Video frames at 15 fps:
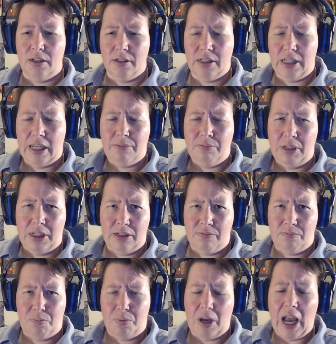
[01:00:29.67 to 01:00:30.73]
And me.
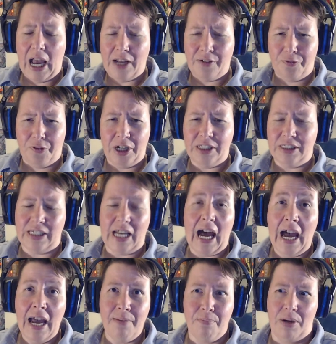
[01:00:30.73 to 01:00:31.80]
Friends,
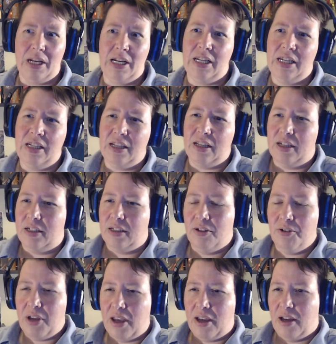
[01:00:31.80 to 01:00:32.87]
I'm an idiot.
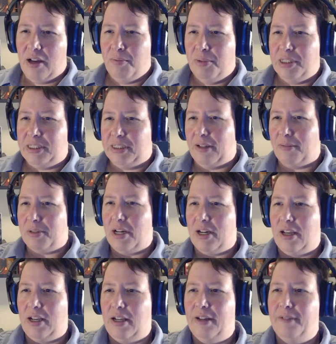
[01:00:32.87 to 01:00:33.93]
Okay, I'm going to stop
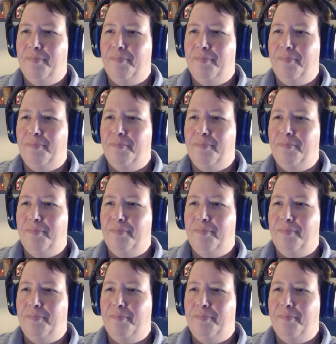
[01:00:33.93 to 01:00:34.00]
talking now.